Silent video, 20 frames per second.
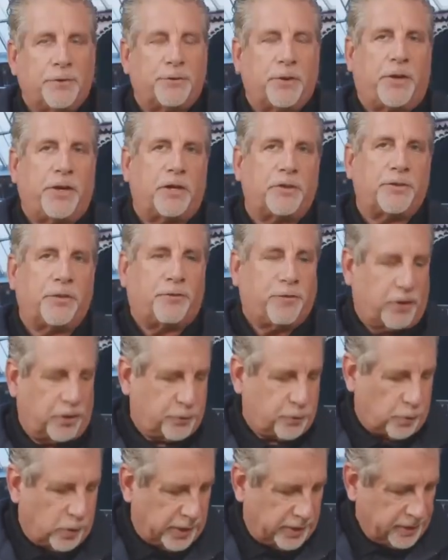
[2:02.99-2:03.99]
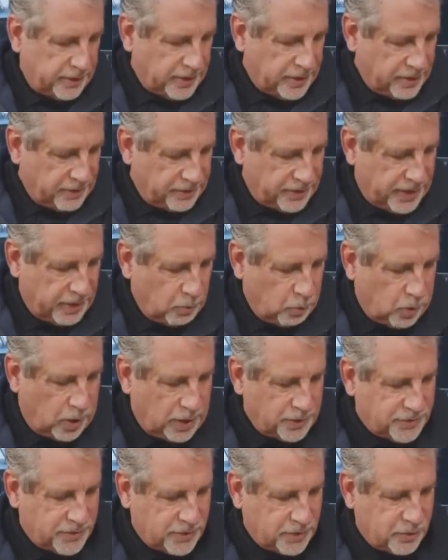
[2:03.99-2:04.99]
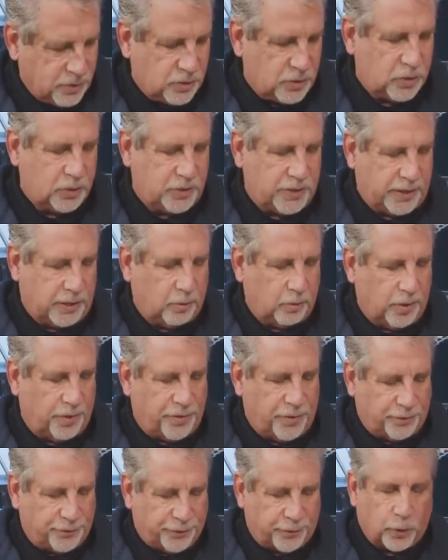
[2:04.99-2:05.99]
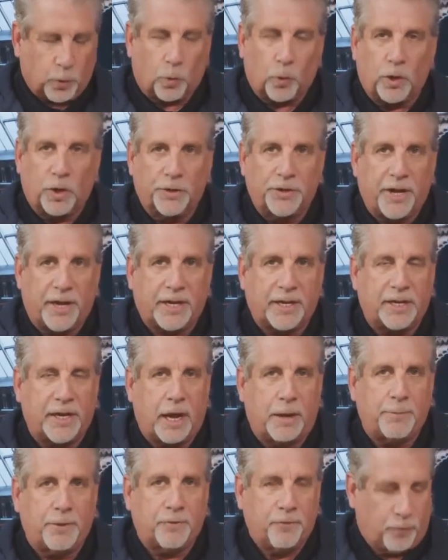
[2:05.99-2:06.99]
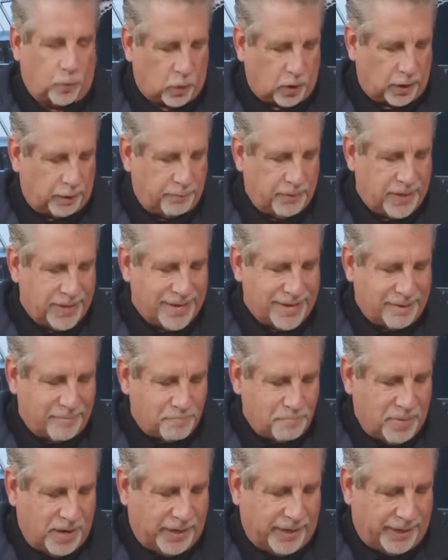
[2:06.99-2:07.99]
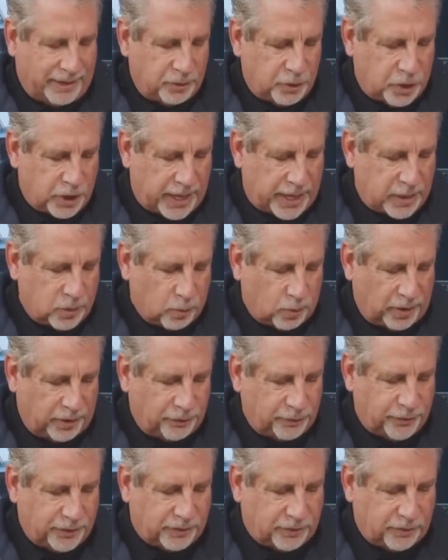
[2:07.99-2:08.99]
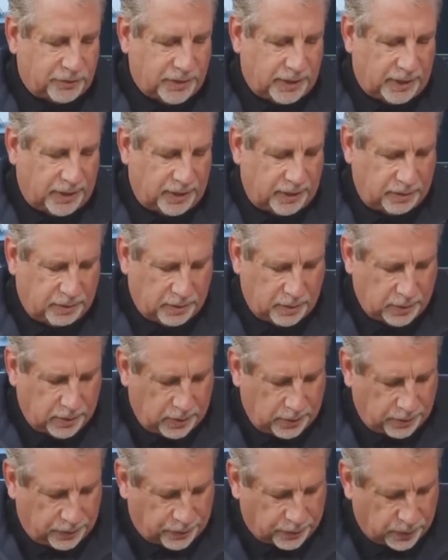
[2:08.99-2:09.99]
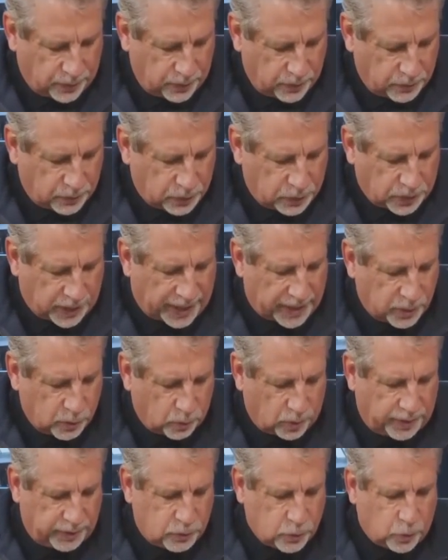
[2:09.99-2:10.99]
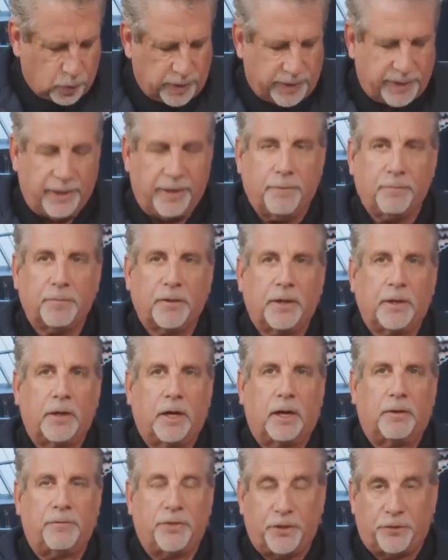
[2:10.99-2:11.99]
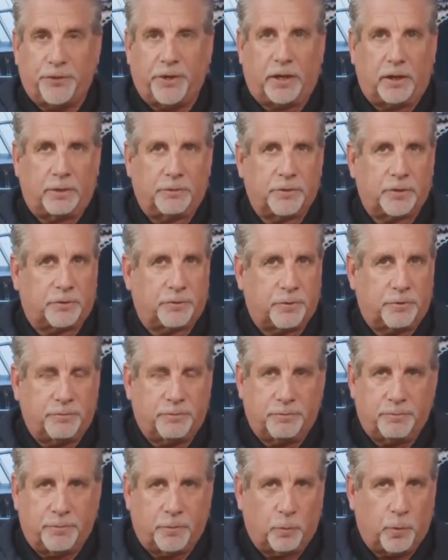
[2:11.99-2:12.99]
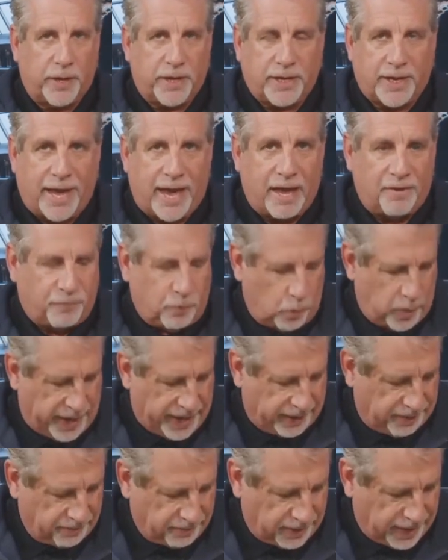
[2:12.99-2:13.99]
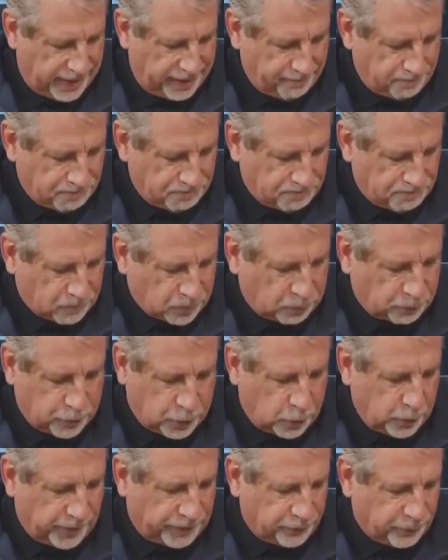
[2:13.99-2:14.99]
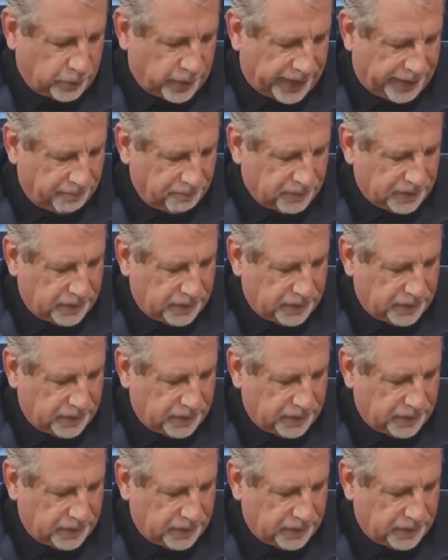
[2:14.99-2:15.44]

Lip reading: So here's the first one they want to deal with. This is the World Economic Forum meeting January 16 through January 20 of this year, just a week and a half away, right? 2 weeks away.